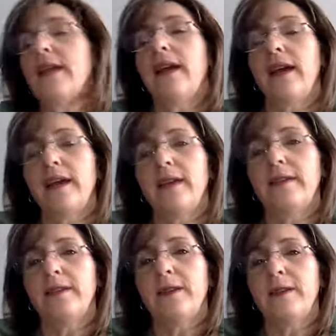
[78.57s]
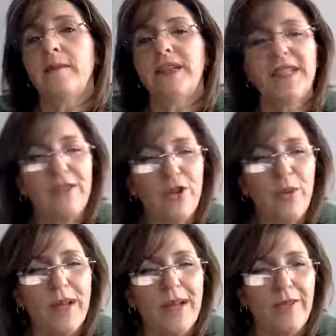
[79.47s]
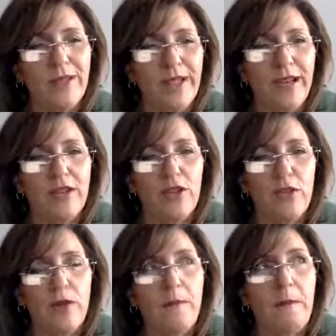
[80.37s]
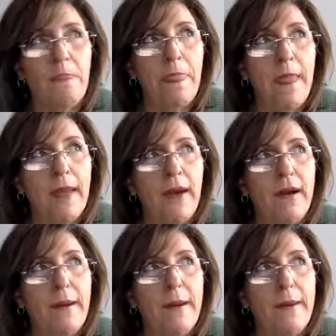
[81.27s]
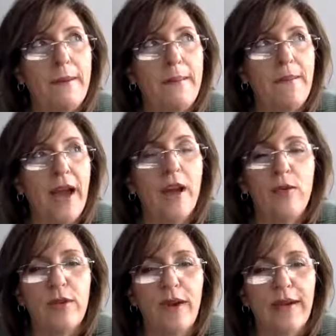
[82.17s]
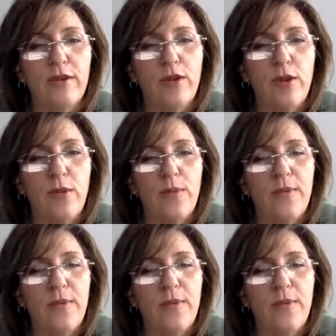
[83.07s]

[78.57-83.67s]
And uh, because if nobody ever tells you, um, how will you ever know?